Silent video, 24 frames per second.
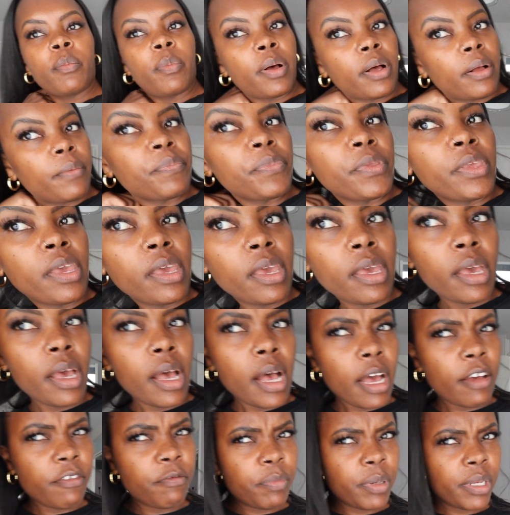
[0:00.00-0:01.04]
but
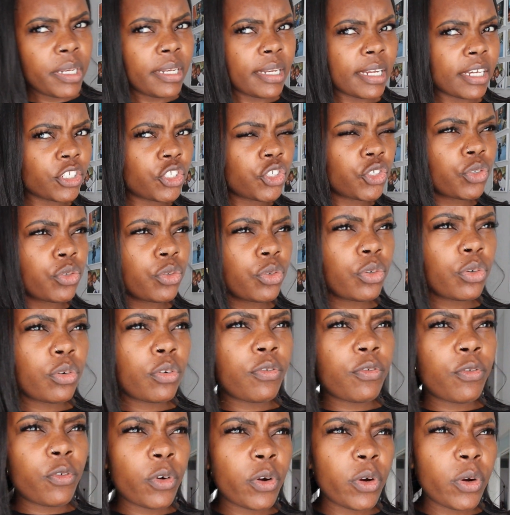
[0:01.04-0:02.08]
I've been natural
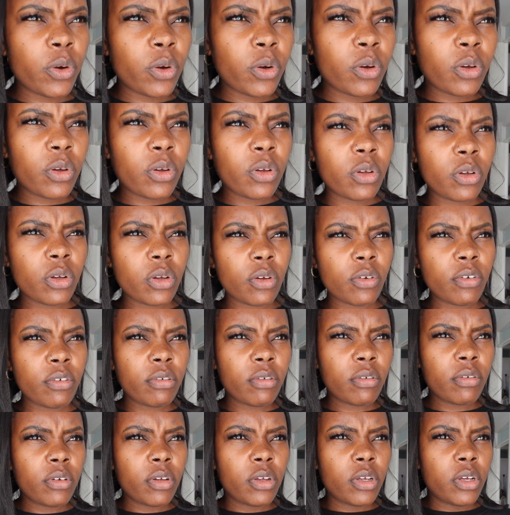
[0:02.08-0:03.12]
for
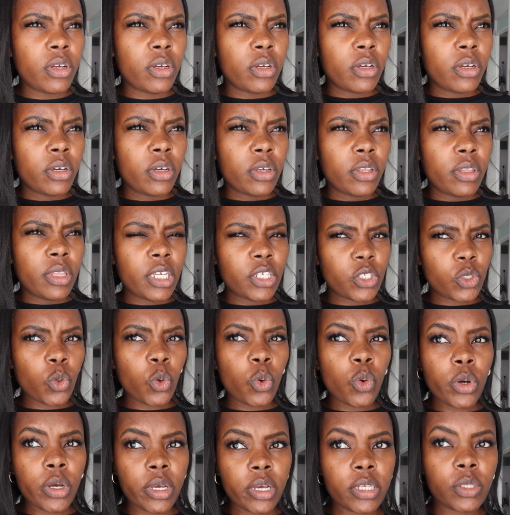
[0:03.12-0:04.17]
this
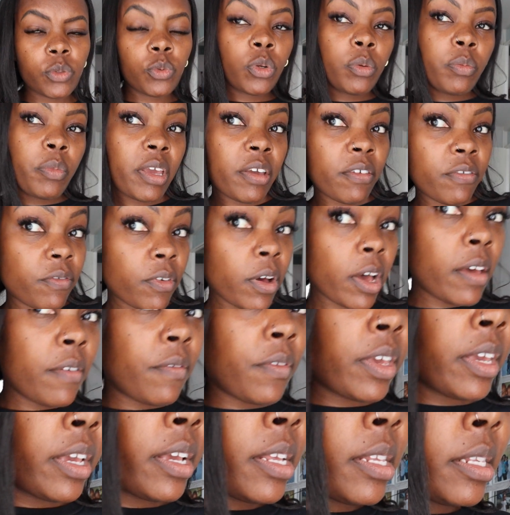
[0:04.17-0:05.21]
August would make five
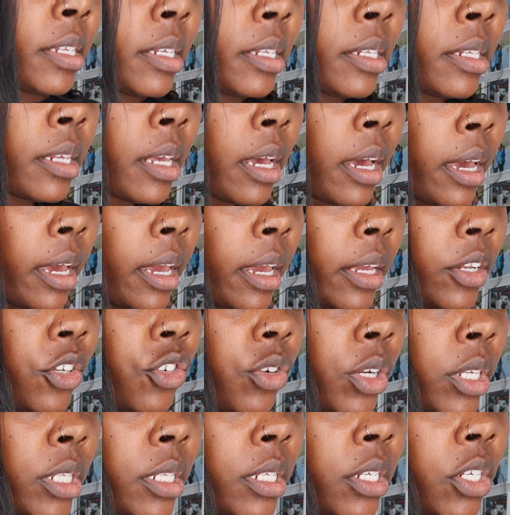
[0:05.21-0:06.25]
years since I
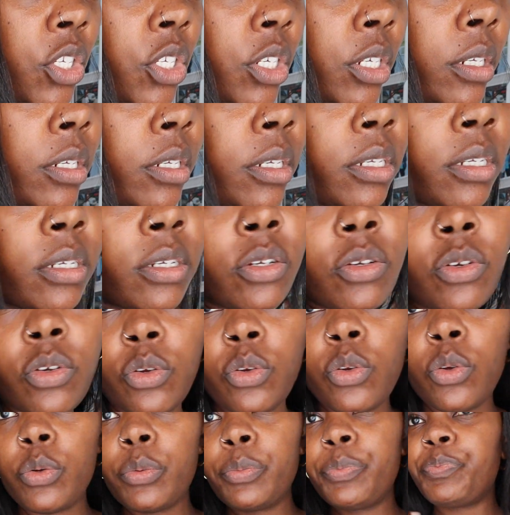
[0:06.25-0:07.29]
transitioned
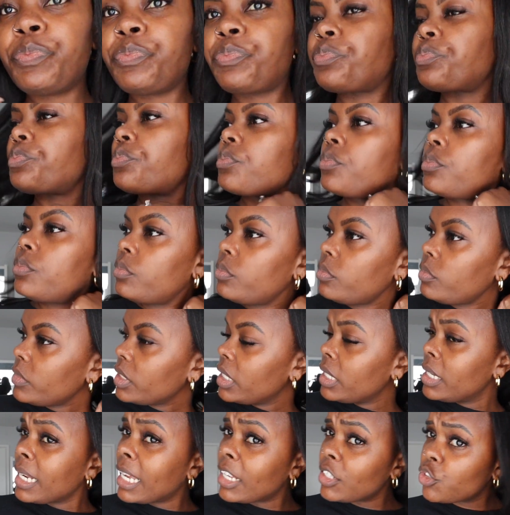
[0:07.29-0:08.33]
to
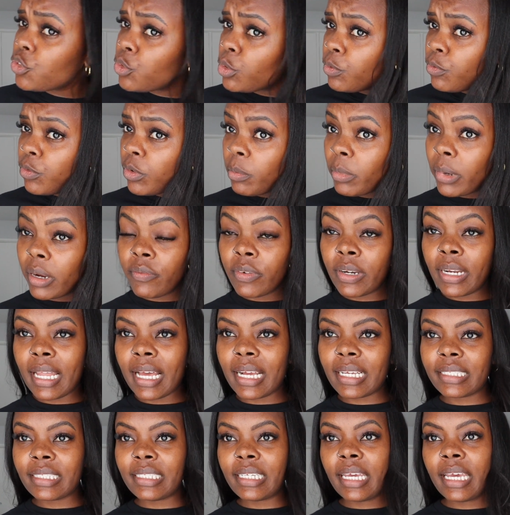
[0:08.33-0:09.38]
natural for my
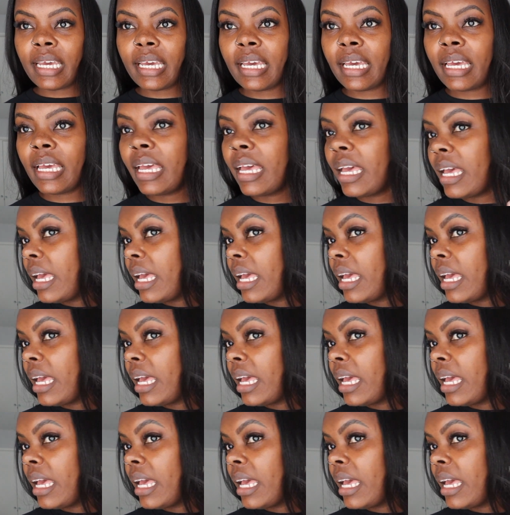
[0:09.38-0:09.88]
relaxed hair